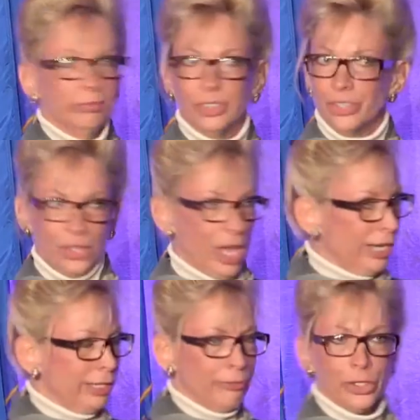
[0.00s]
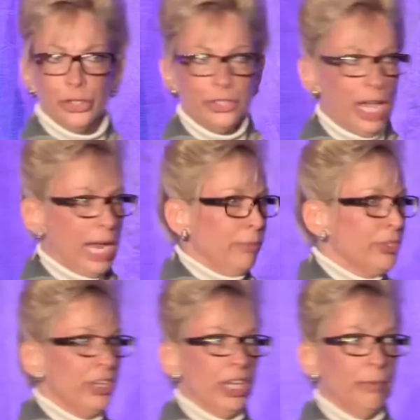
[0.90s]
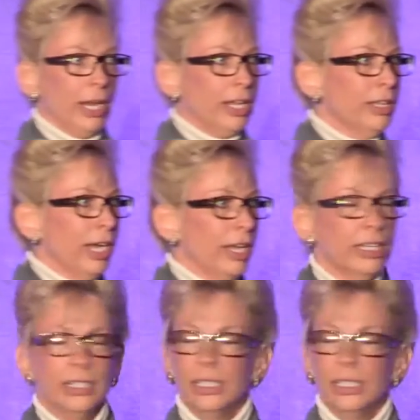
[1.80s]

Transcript: there's a lot of difficult times in my clinic.